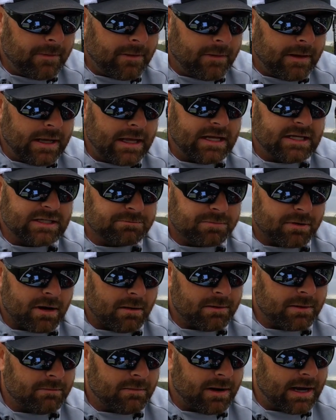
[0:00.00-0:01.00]
It is
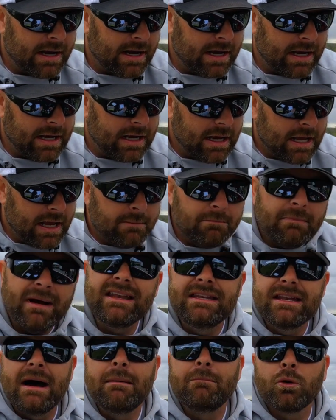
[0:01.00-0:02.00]
probably my
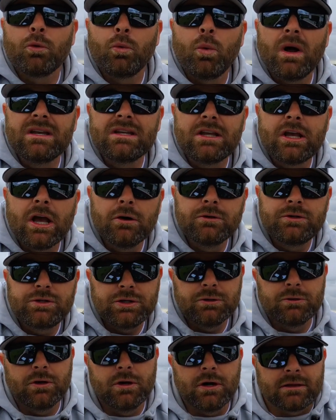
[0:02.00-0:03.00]
number 1
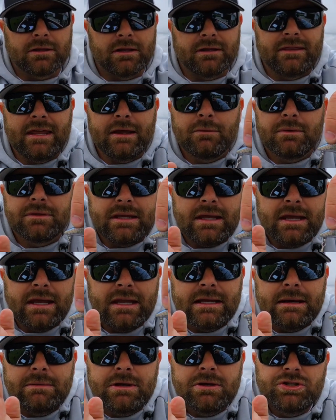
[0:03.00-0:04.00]
go-to hook. The thing with the
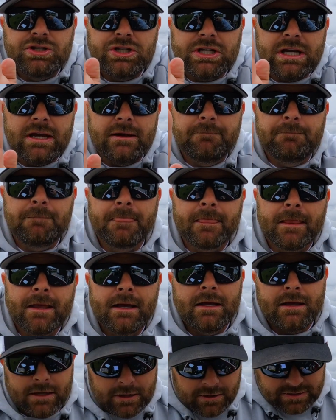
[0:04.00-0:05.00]
EWG,
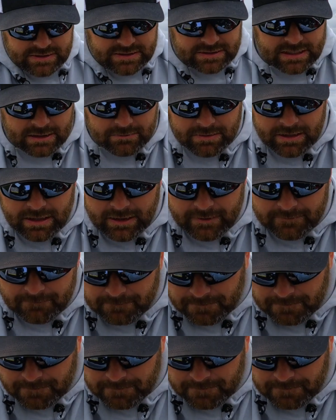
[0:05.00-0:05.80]
you know, this is gonna be